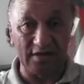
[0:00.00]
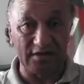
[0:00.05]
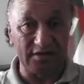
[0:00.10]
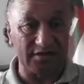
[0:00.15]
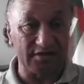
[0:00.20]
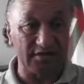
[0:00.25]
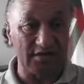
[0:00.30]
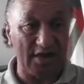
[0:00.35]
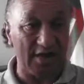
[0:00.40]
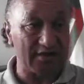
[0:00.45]

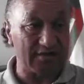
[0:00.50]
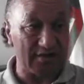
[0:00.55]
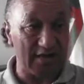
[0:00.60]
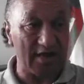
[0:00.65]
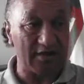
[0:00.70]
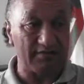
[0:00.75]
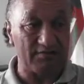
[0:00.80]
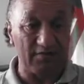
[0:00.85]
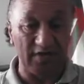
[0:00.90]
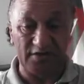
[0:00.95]
It's like
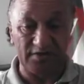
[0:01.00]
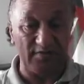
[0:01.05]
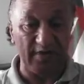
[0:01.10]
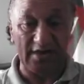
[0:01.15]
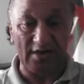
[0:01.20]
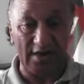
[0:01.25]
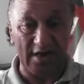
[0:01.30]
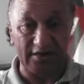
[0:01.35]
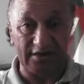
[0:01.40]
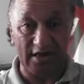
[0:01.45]
that. It's
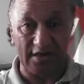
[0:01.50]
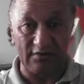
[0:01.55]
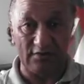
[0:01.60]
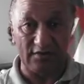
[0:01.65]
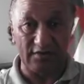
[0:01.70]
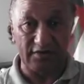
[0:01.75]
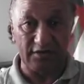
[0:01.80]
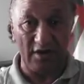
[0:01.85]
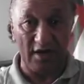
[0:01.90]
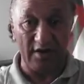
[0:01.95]
been like that all
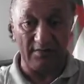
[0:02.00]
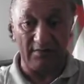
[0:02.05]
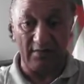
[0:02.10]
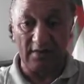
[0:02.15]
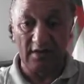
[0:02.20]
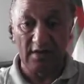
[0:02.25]
the time.